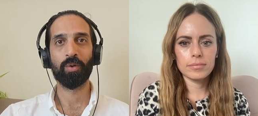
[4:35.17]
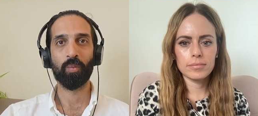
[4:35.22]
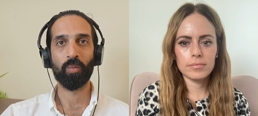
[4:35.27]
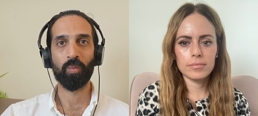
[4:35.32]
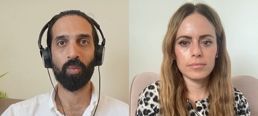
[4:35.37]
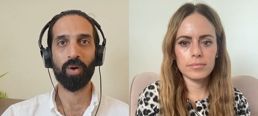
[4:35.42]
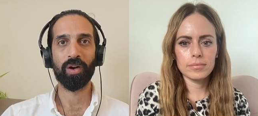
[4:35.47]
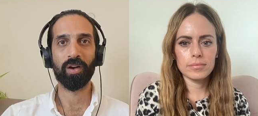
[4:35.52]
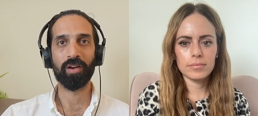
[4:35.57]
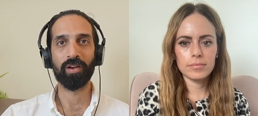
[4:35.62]

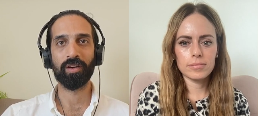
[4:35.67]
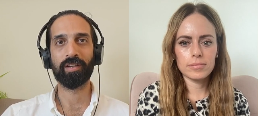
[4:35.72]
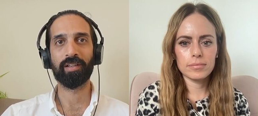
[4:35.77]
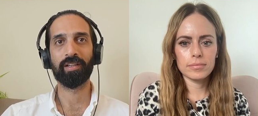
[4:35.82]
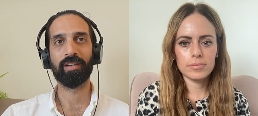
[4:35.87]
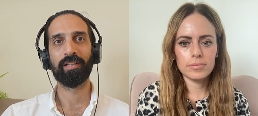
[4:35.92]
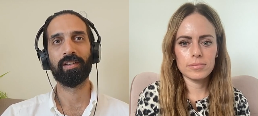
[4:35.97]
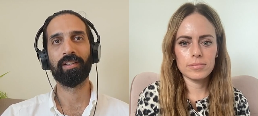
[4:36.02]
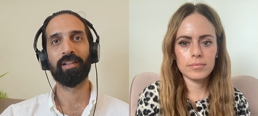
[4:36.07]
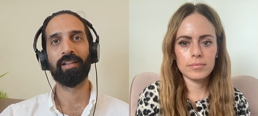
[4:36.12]

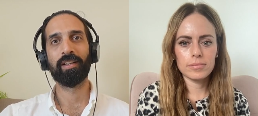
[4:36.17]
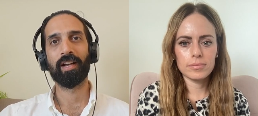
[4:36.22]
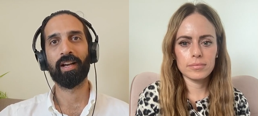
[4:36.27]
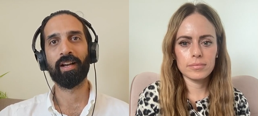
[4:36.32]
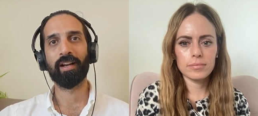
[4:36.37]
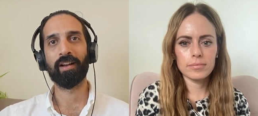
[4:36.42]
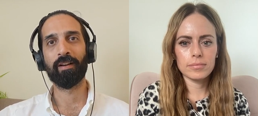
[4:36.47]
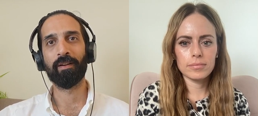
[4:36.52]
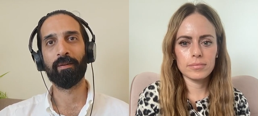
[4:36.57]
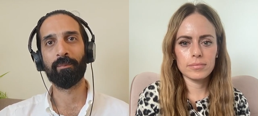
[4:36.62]
Speaker 1: work,
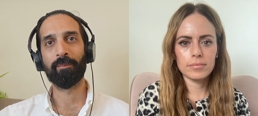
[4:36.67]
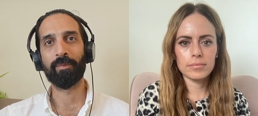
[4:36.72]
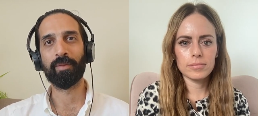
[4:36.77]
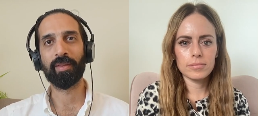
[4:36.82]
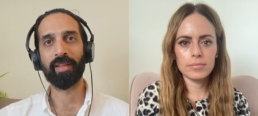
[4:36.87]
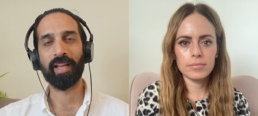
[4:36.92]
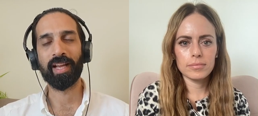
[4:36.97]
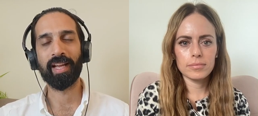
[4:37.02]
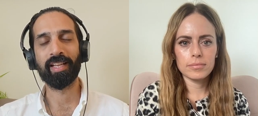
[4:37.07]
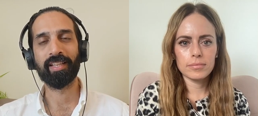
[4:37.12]

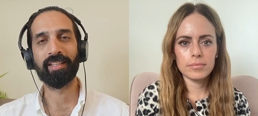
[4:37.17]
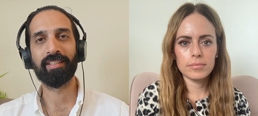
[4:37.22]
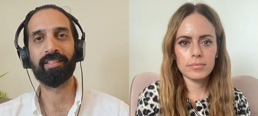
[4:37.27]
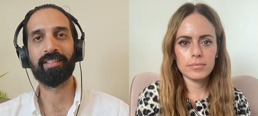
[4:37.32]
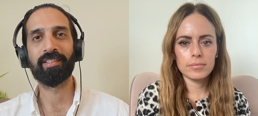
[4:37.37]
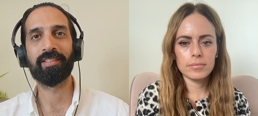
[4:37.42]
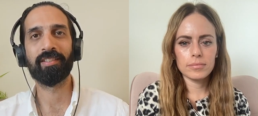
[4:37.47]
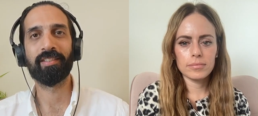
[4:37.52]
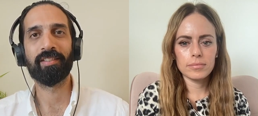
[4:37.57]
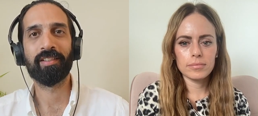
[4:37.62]
um,
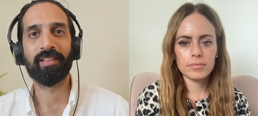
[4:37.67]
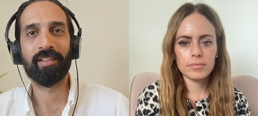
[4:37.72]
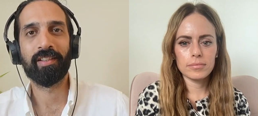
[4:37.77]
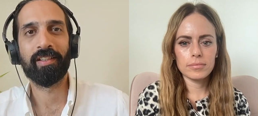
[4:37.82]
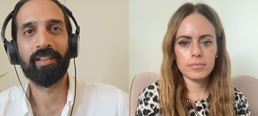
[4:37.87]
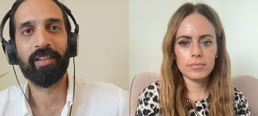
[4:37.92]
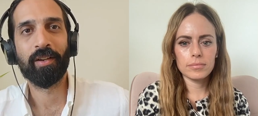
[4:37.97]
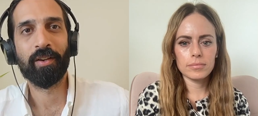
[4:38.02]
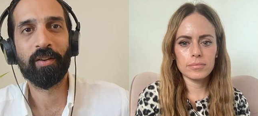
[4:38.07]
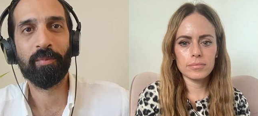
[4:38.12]
and
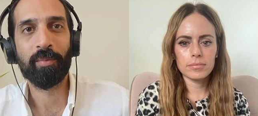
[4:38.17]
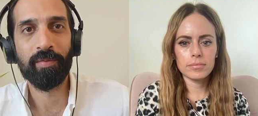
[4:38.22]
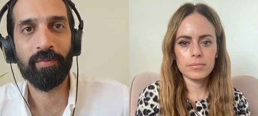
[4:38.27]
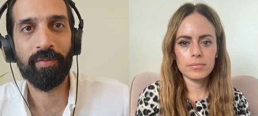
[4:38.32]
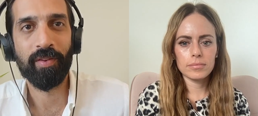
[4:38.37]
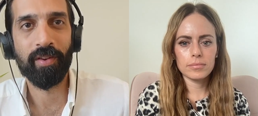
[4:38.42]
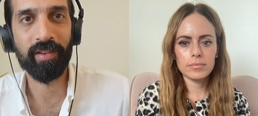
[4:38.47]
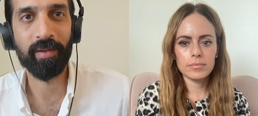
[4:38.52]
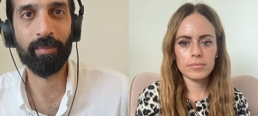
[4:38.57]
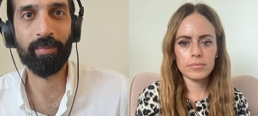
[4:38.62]
you know I've been
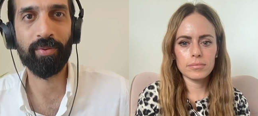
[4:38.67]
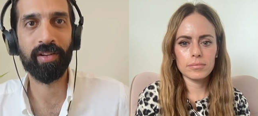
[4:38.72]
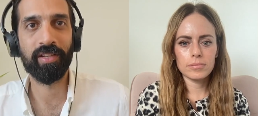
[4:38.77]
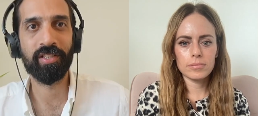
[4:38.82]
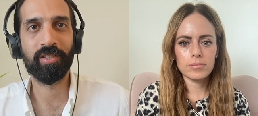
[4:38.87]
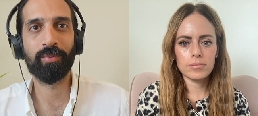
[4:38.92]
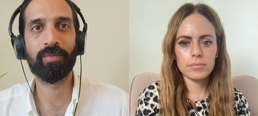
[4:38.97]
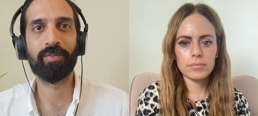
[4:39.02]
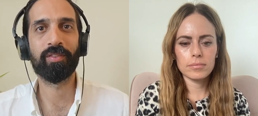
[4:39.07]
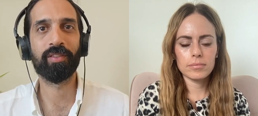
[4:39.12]
very
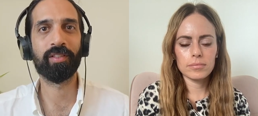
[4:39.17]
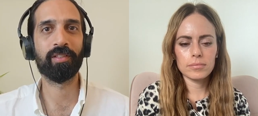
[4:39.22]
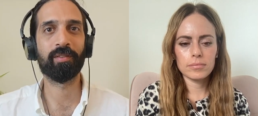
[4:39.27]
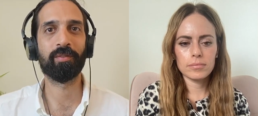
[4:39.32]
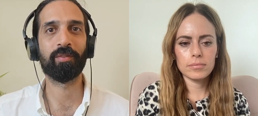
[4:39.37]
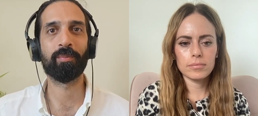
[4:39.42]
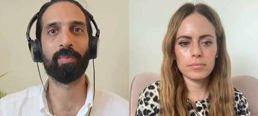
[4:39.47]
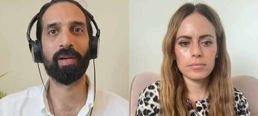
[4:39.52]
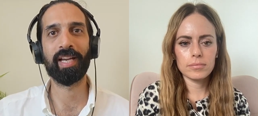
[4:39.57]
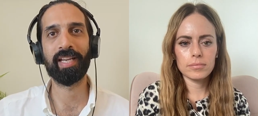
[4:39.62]
impressed with
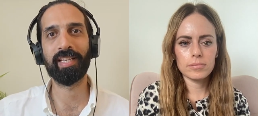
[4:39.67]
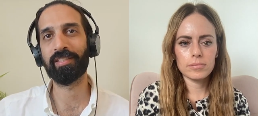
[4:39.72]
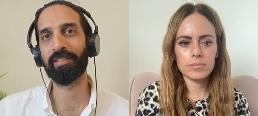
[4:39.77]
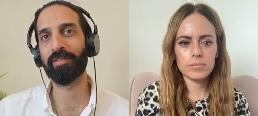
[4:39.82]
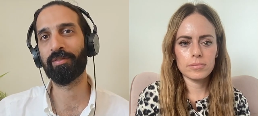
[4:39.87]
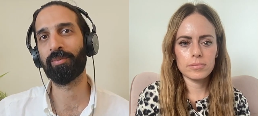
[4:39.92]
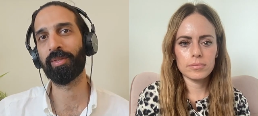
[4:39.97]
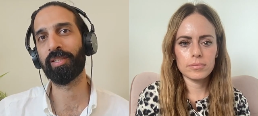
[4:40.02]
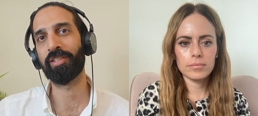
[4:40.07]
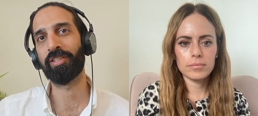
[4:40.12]
the, the pace
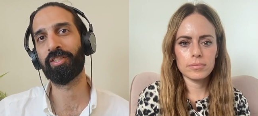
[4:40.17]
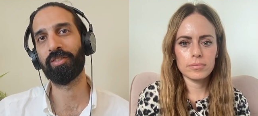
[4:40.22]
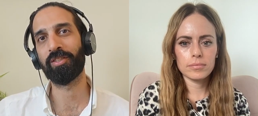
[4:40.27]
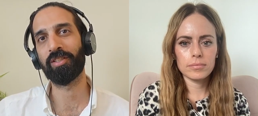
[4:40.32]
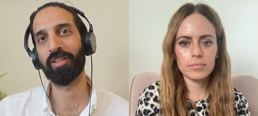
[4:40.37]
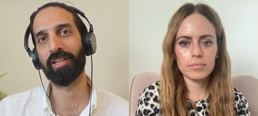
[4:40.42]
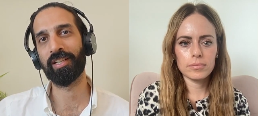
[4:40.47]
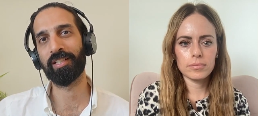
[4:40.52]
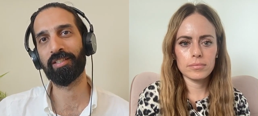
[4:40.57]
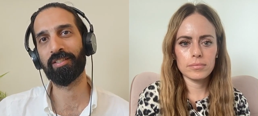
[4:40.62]
of which you
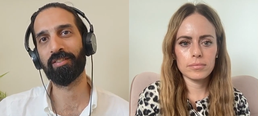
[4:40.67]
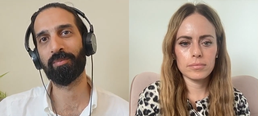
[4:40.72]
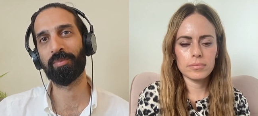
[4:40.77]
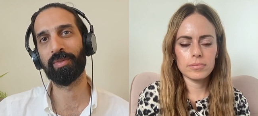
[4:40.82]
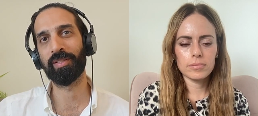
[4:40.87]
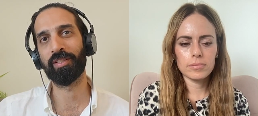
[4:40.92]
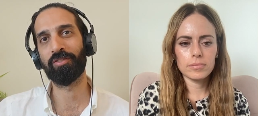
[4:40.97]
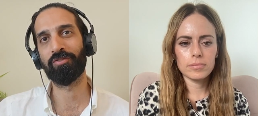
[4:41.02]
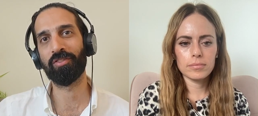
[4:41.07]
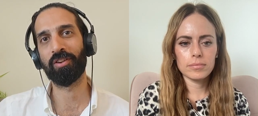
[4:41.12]
guys have
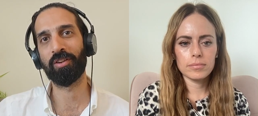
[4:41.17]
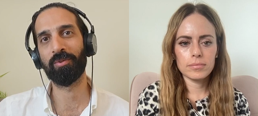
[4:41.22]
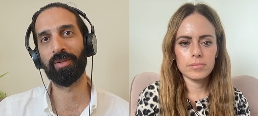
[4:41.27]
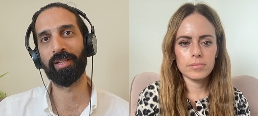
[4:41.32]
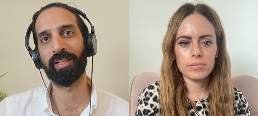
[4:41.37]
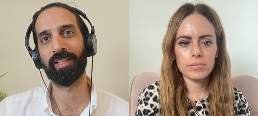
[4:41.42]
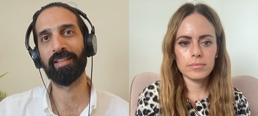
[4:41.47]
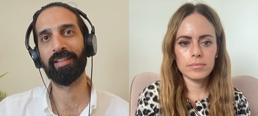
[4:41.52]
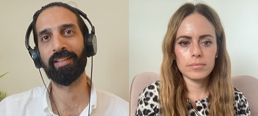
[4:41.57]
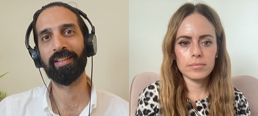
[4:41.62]
been
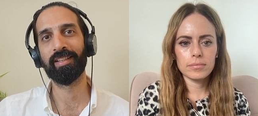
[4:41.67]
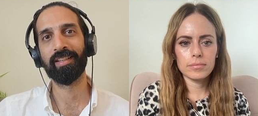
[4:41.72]
growing,